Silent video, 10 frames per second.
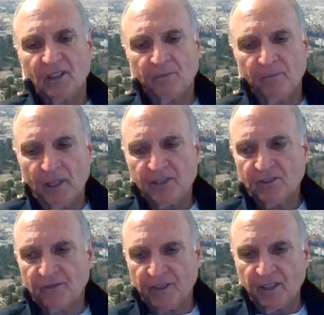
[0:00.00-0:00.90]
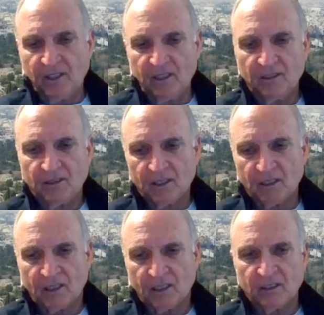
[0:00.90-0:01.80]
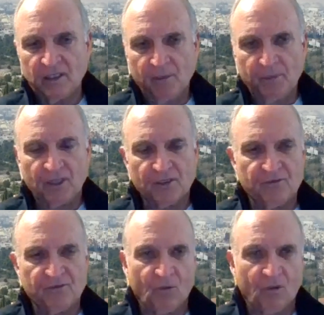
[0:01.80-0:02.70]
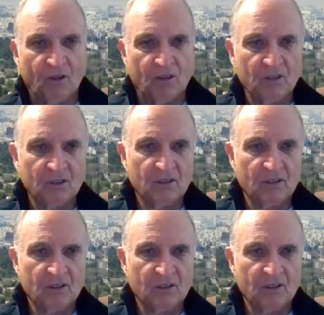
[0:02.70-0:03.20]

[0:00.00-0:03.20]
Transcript: much of the impetus for